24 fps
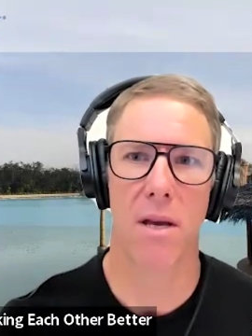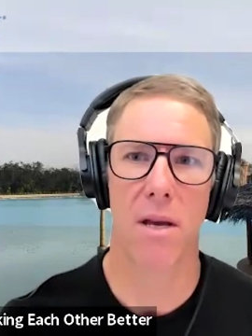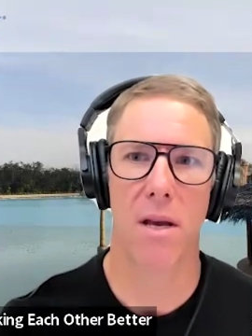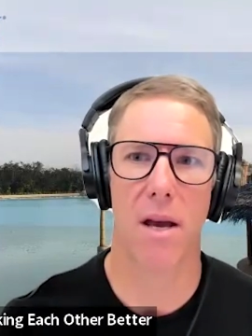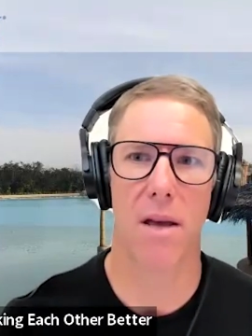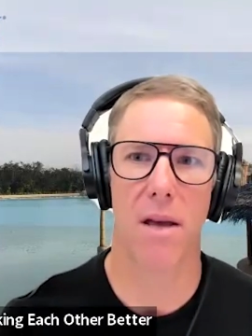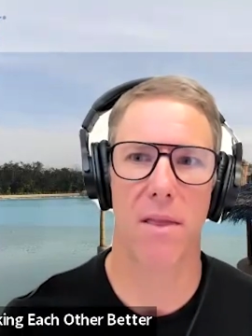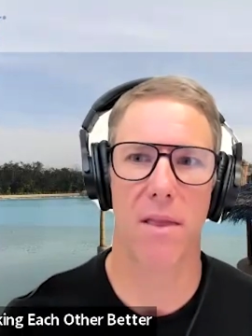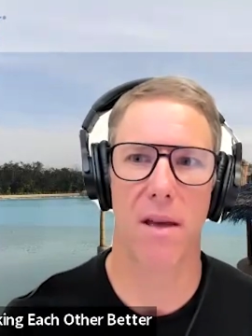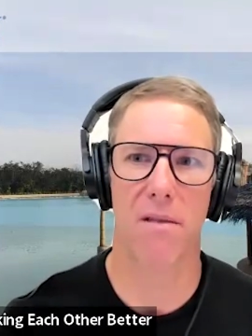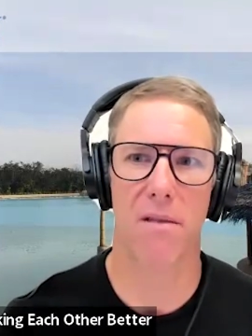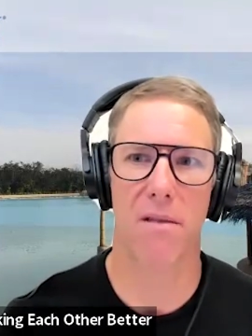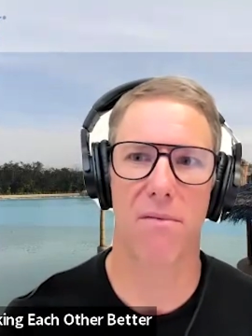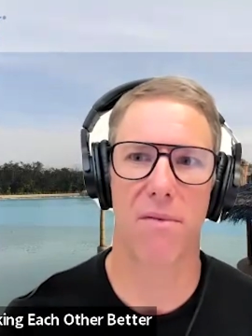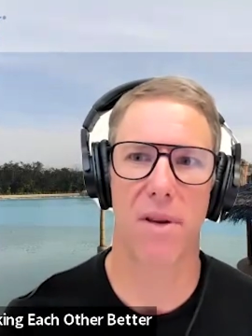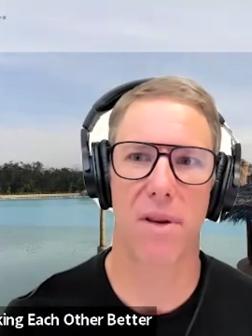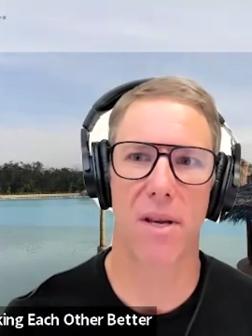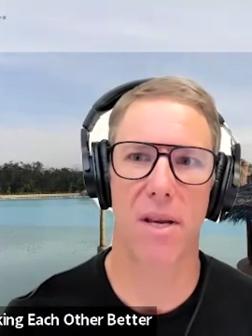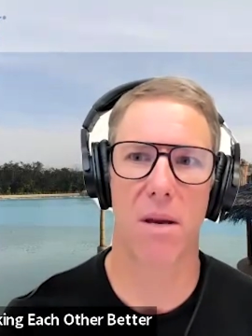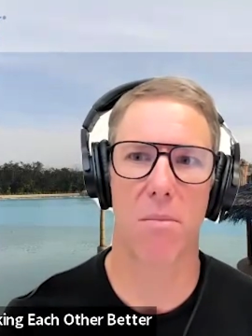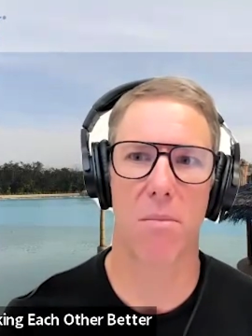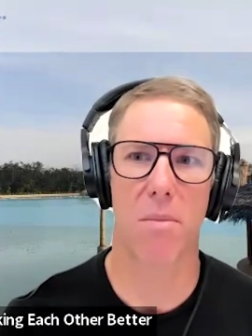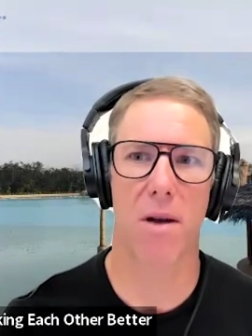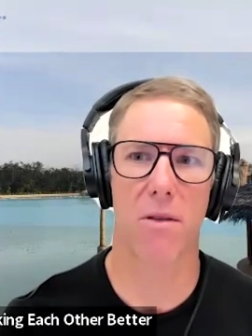and then
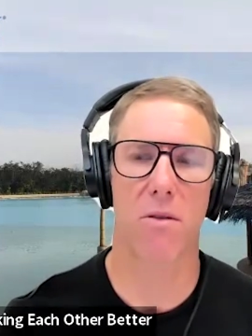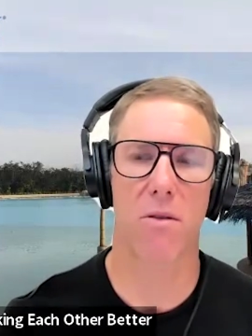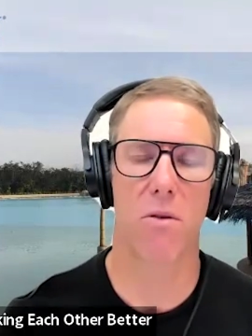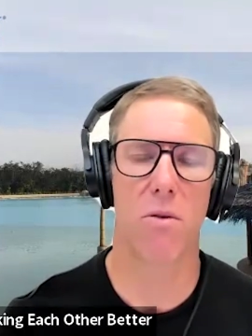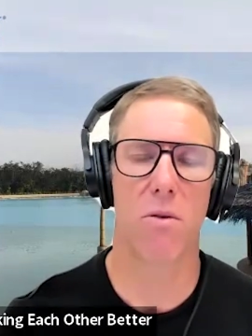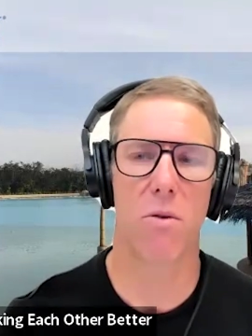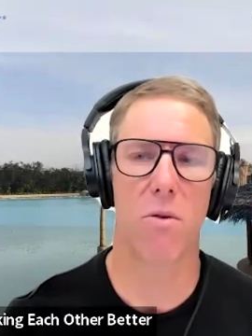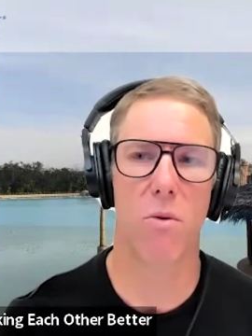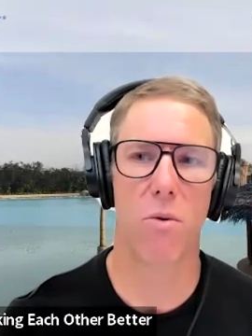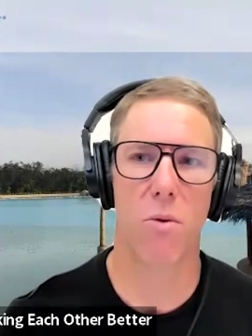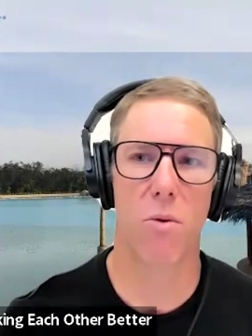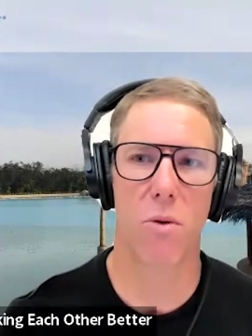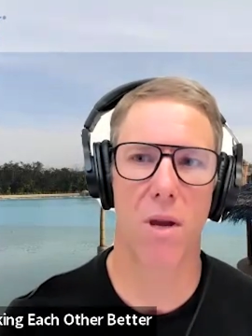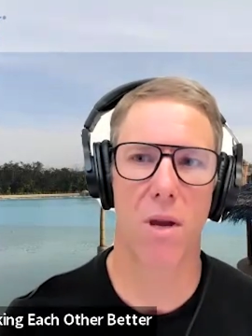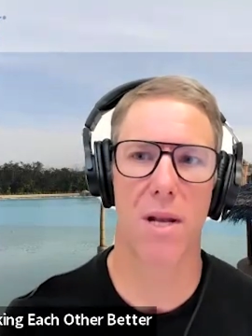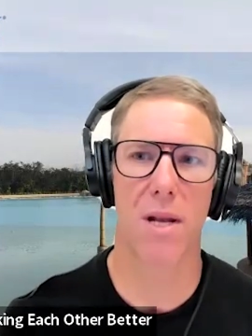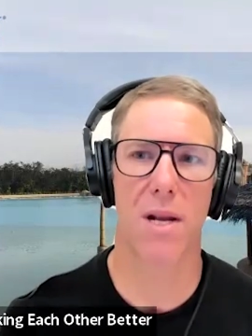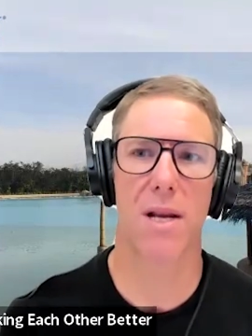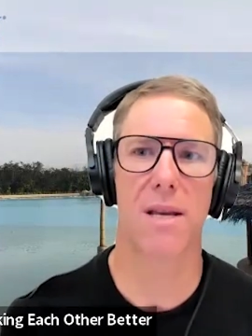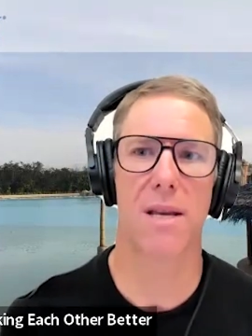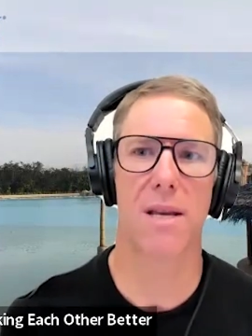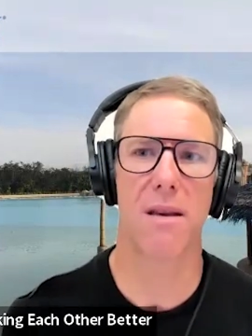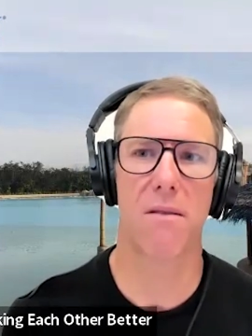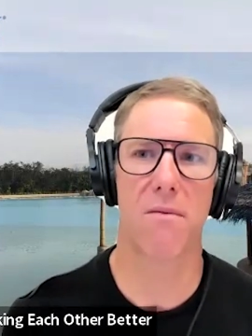think about, who can
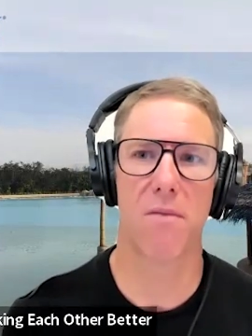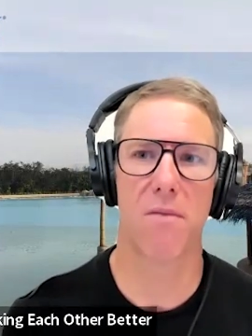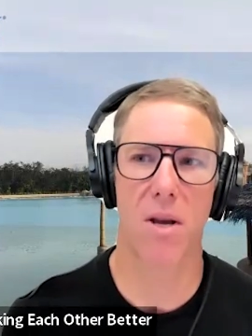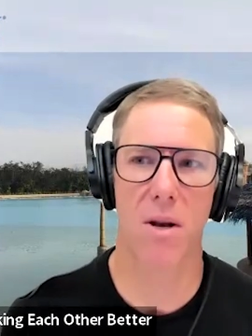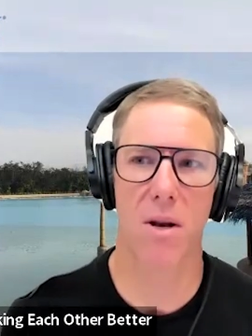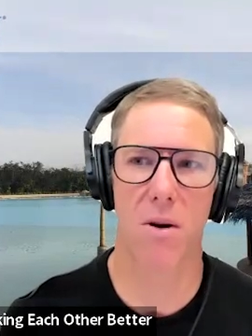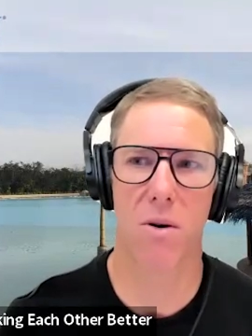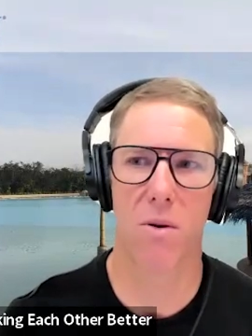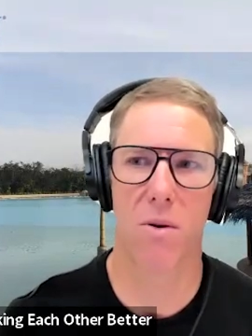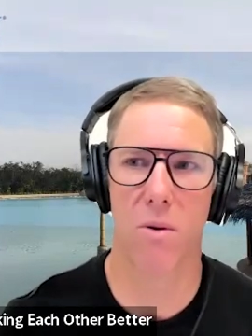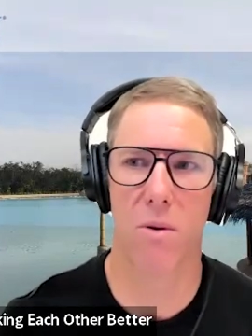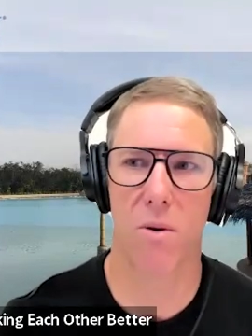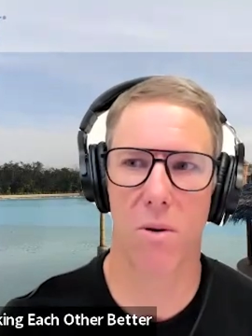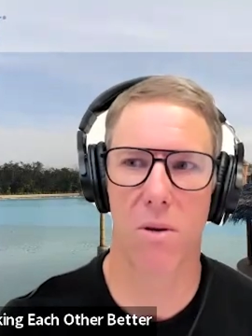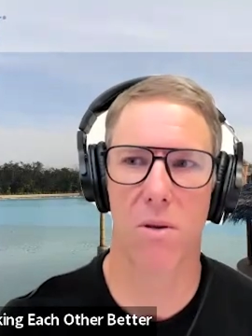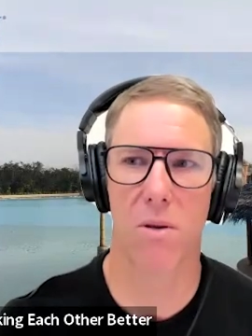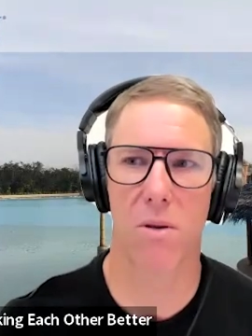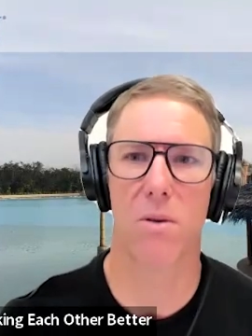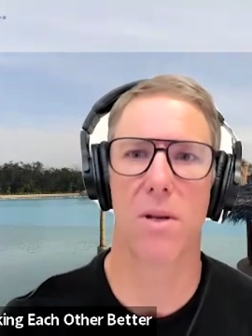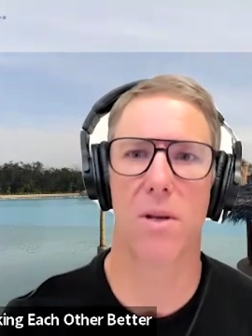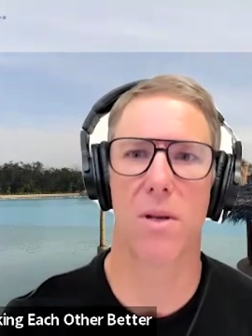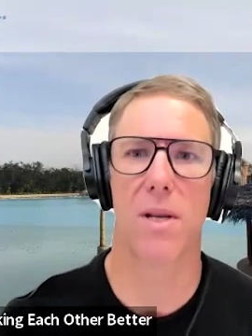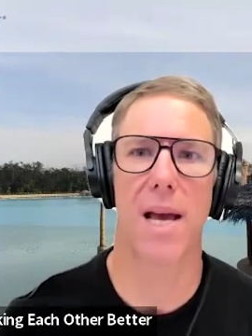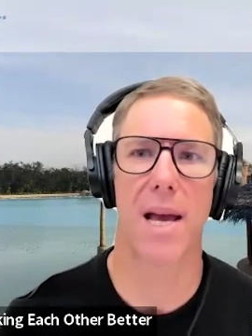I give a call
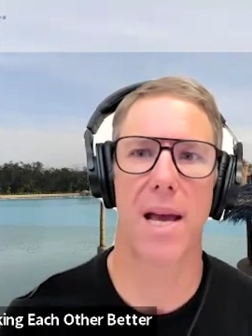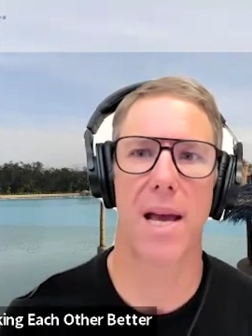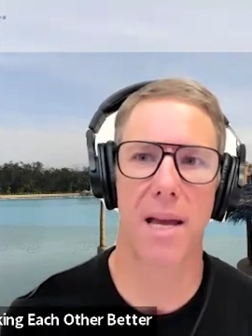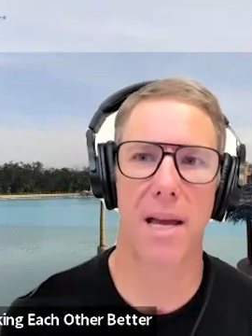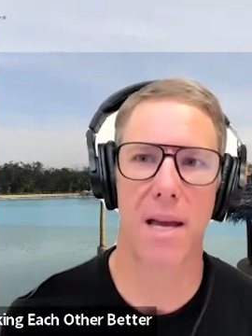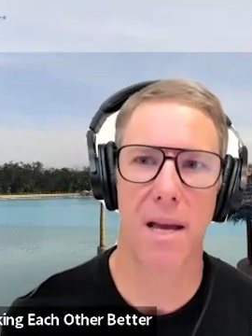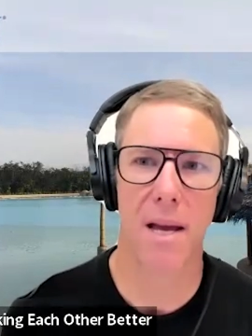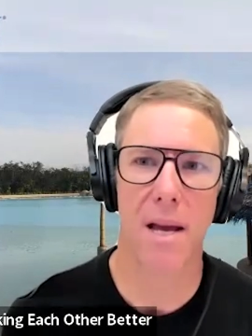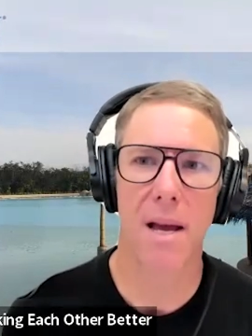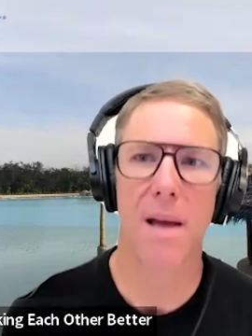today